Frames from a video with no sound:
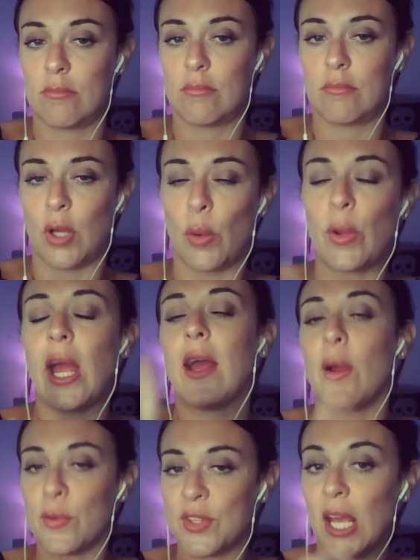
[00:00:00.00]
Okay.
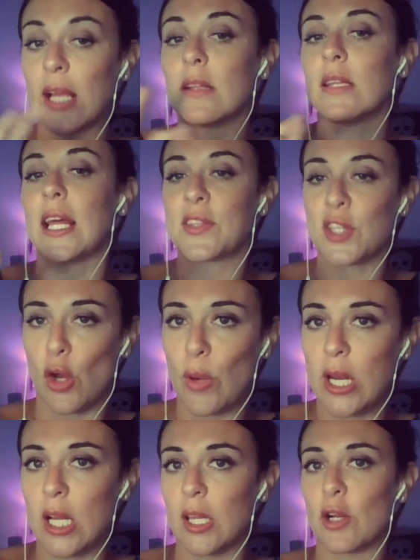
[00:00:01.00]
I was like, let's go
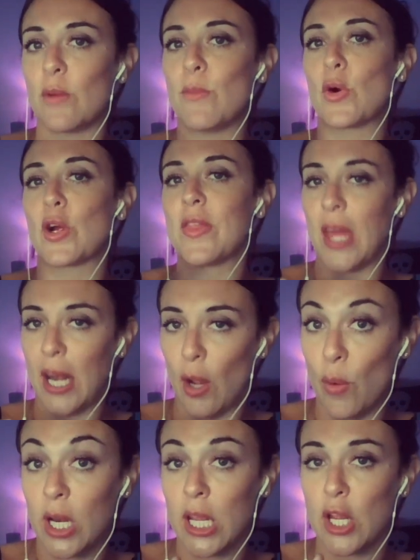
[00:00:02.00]
in a little more and then I
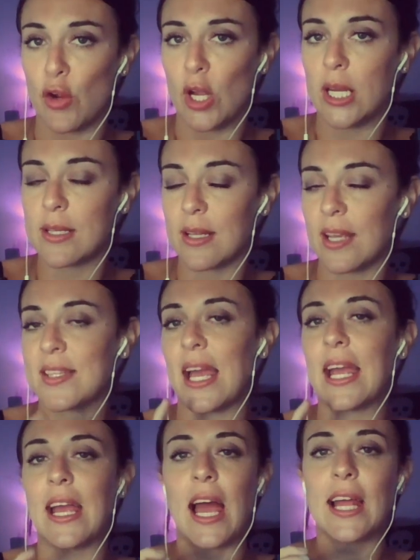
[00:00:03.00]
want to hear it. Because
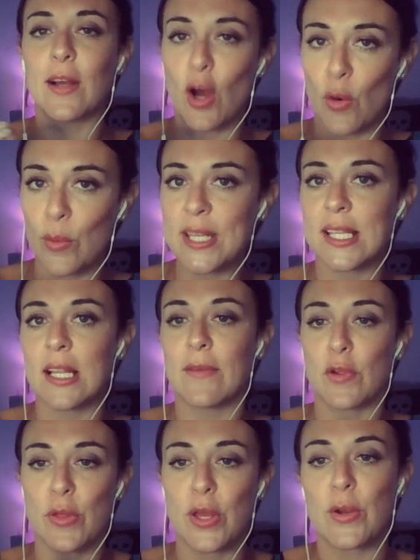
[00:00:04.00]
I always love
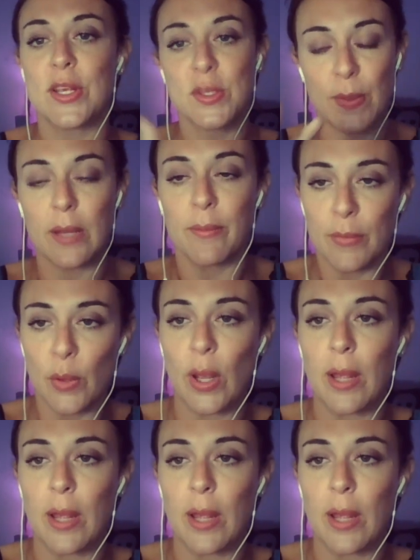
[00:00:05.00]
your theories, but okay.